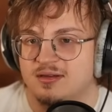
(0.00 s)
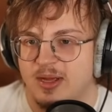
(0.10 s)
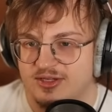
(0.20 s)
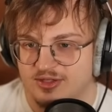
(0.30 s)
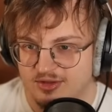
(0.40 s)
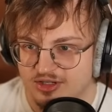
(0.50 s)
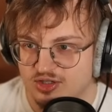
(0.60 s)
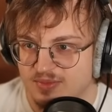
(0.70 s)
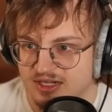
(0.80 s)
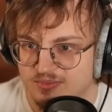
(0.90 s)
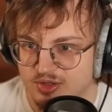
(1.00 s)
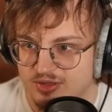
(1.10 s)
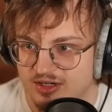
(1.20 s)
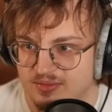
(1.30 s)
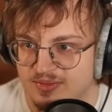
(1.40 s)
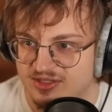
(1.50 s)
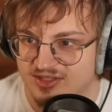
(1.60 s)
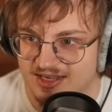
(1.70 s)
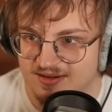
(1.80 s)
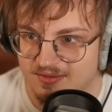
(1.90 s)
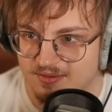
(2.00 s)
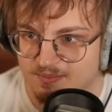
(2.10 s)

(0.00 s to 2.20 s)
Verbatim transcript: Basculegion being immune here means that